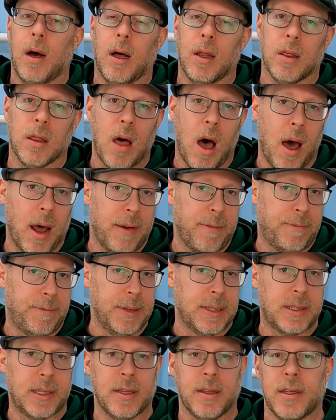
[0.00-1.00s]
a lot of
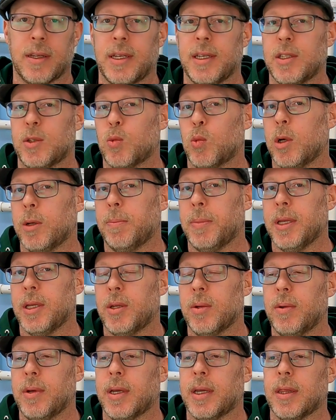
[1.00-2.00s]
facilities would be
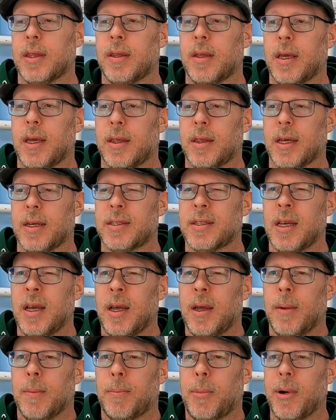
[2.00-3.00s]
doing in this,
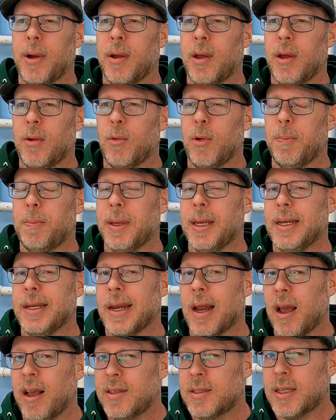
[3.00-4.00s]
boy, it would be
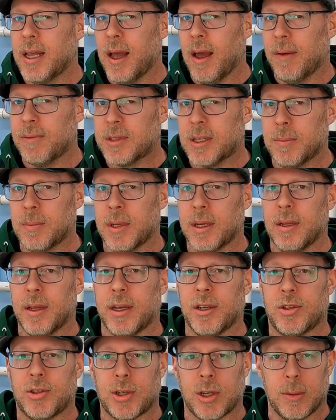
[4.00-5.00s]
nice to have something
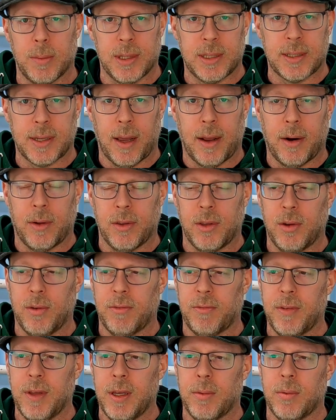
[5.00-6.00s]
like germicidal
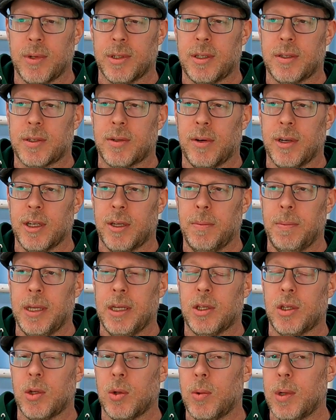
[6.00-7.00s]
U V, which is going to
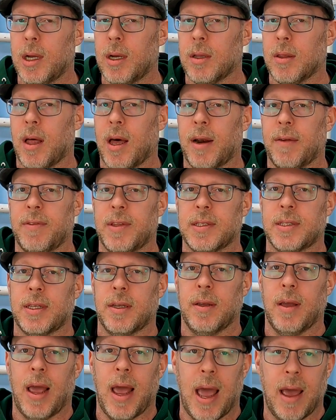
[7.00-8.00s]
be doing a lot of this
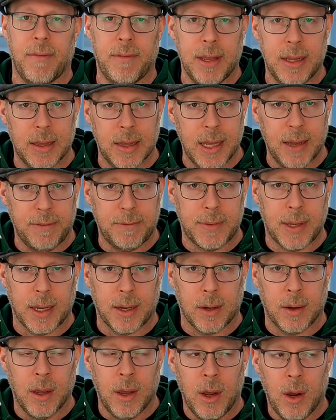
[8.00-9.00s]
heavy
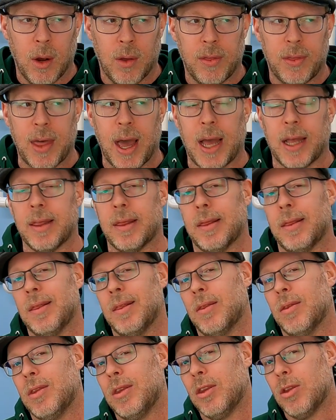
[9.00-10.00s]
lifting that
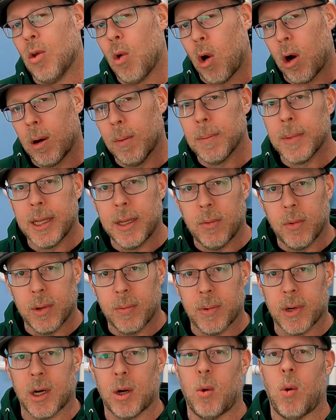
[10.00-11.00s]
normally
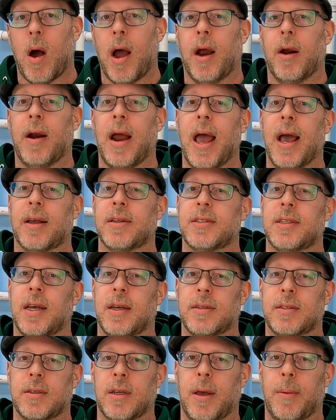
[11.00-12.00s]
would require
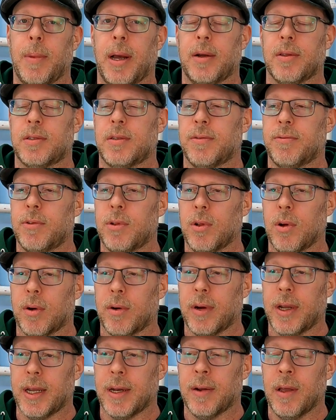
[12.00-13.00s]
excess amounts of
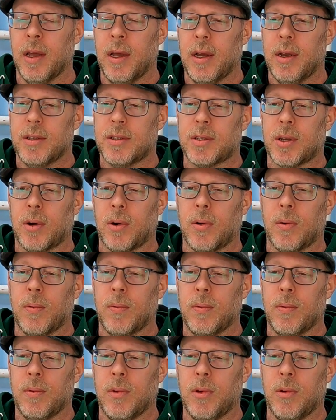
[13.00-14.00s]
chlorine. So
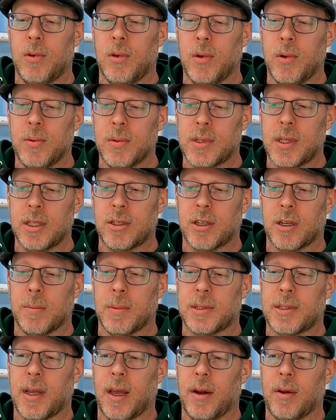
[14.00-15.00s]
you use the
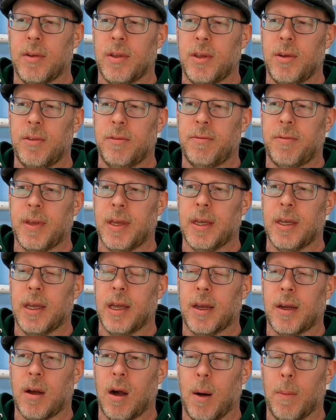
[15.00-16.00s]
germicidal U V,
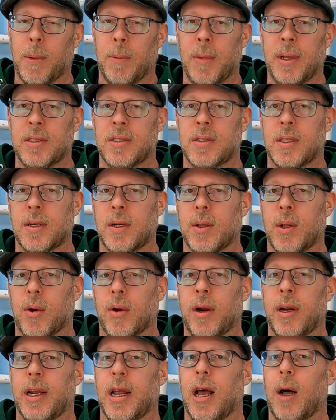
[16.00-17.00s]
it complements the
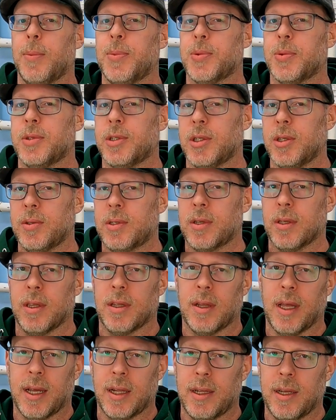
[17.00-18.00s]
chlorine, it helps reduce on
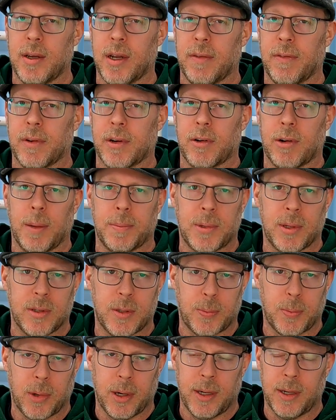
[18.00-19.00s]
the likelihood of a
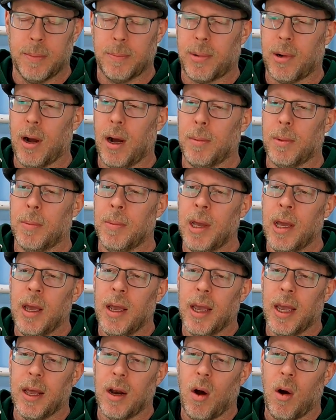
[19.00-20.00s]
Cryptosporidium problem.
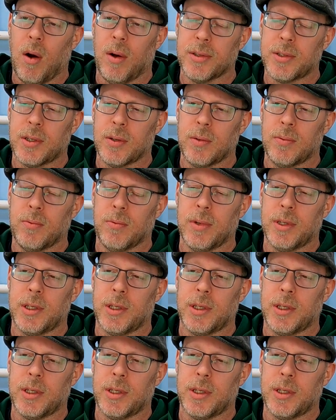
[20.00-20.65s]
It also